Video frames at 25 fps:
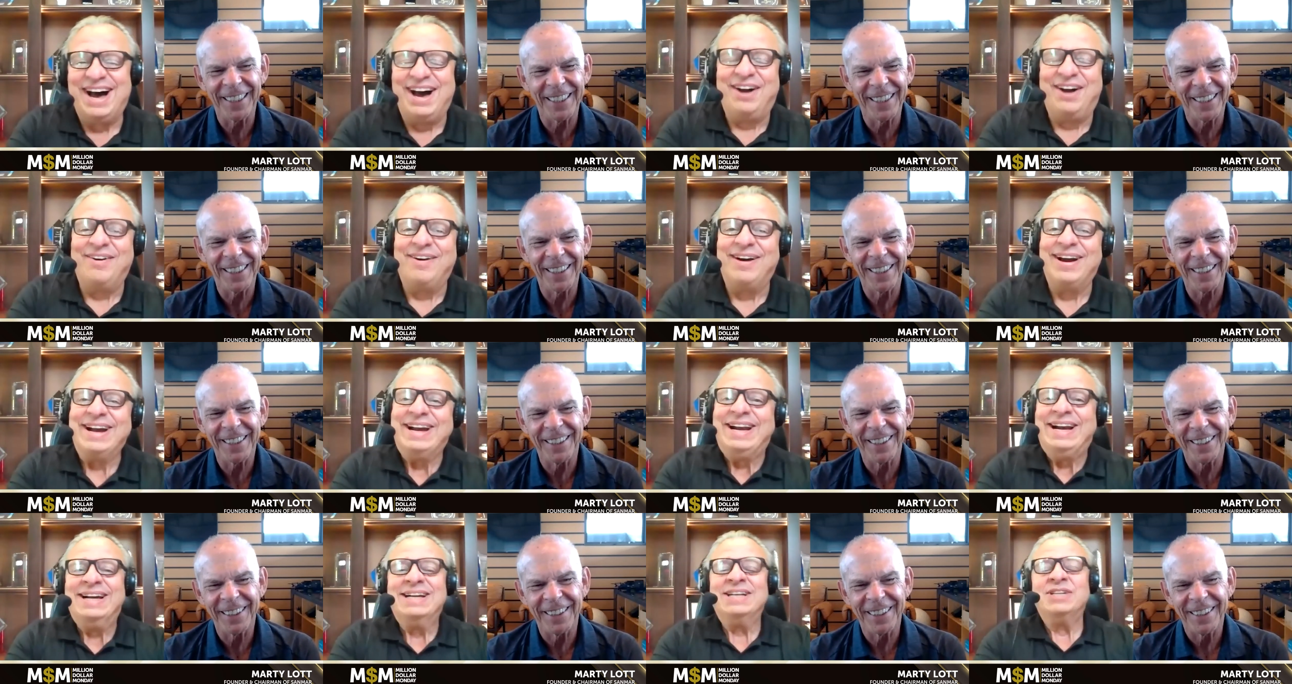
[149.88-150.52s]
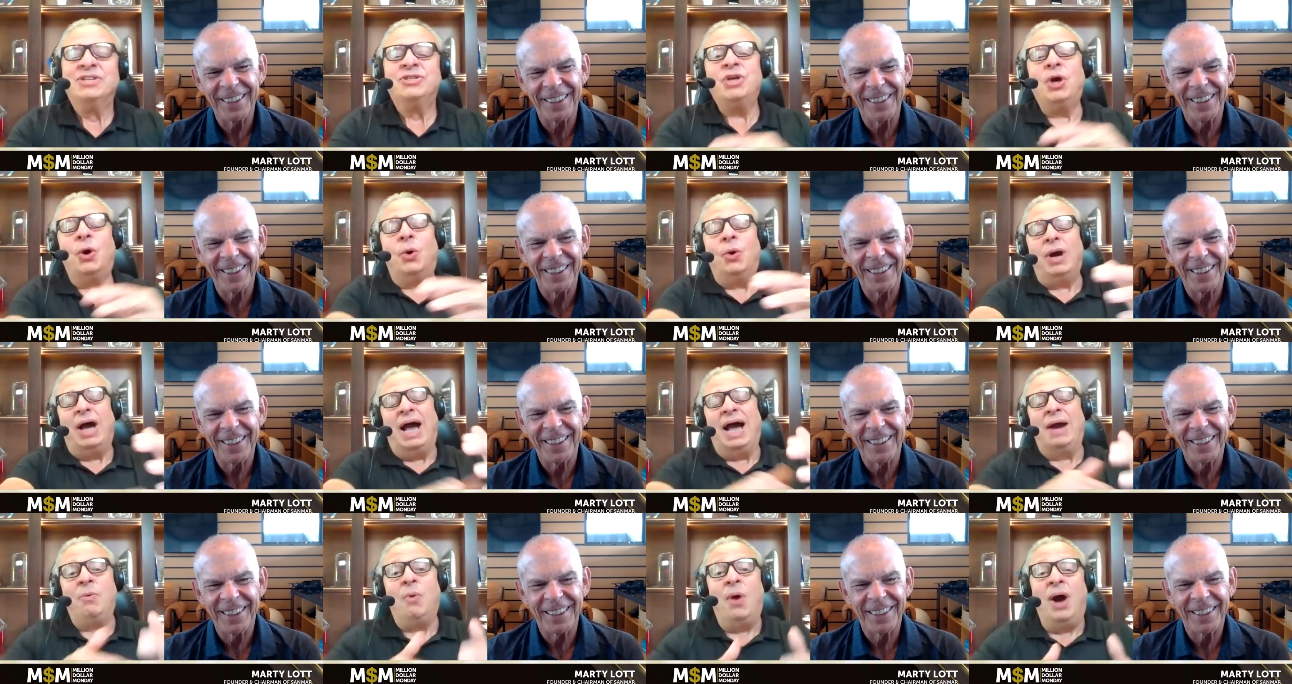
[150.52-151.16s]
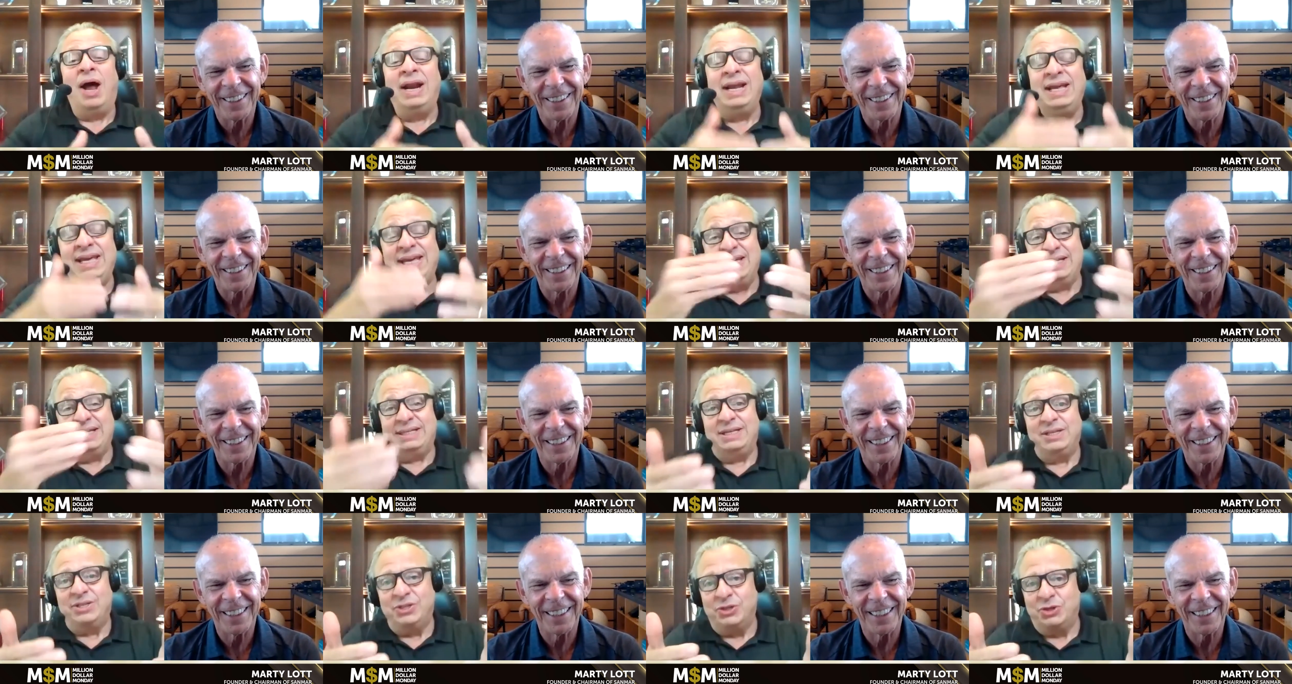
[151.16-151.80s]
Speaker 1: All right. So I want to
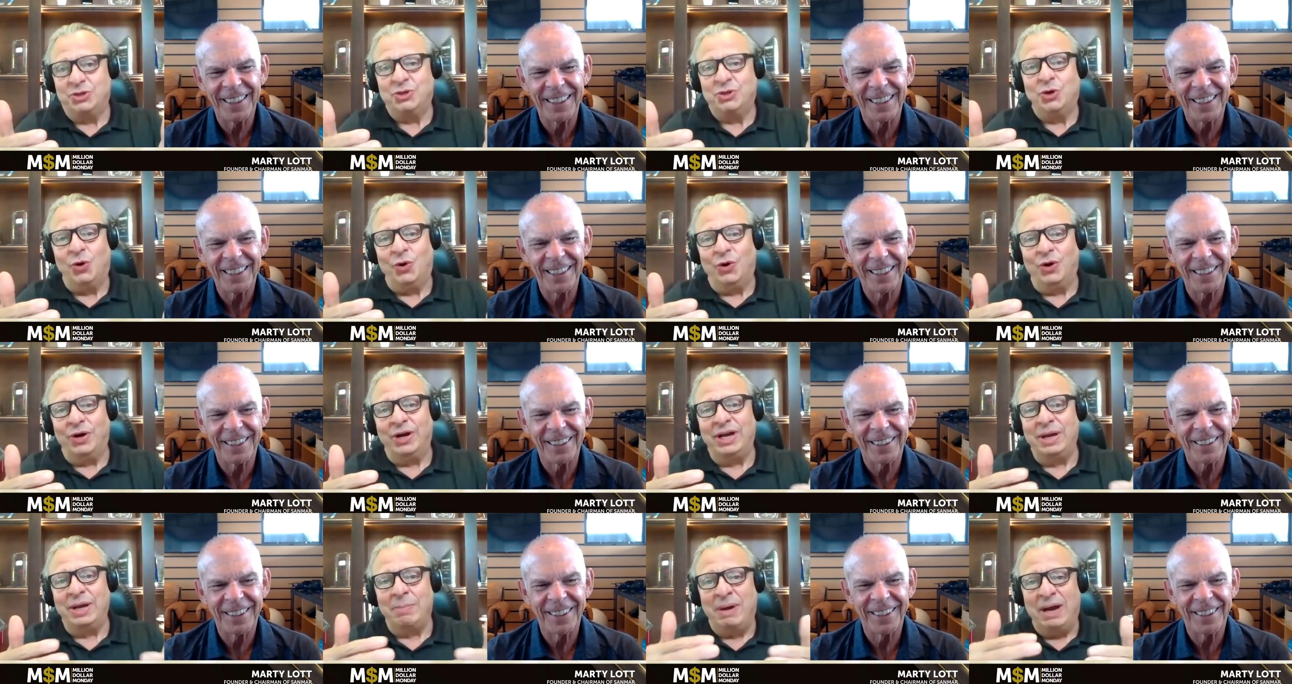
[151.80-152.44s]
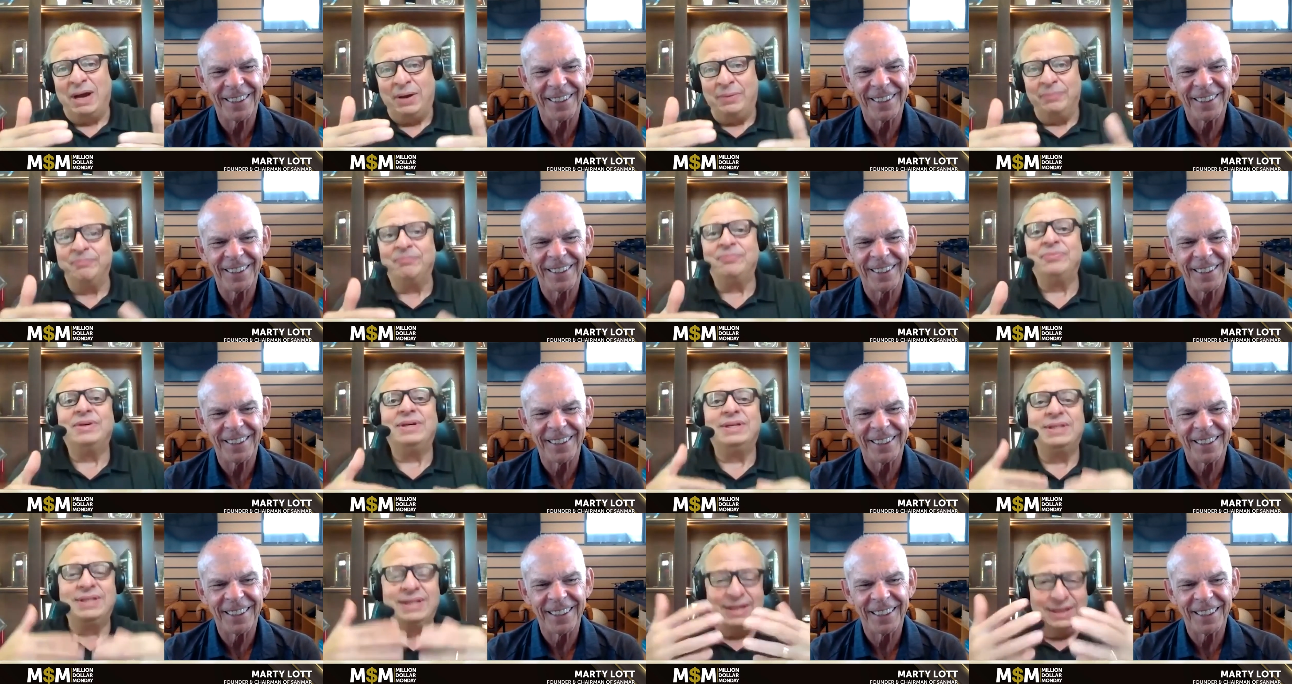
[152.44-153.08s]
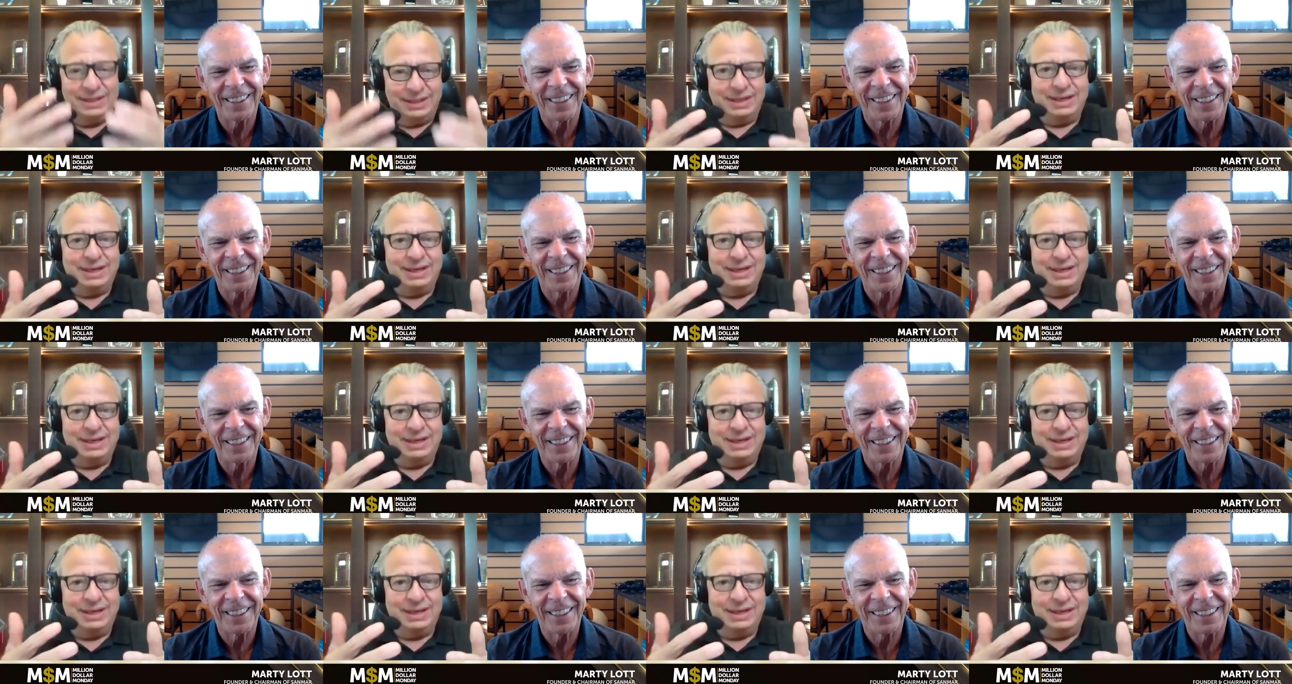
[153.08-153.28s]
get to the story about the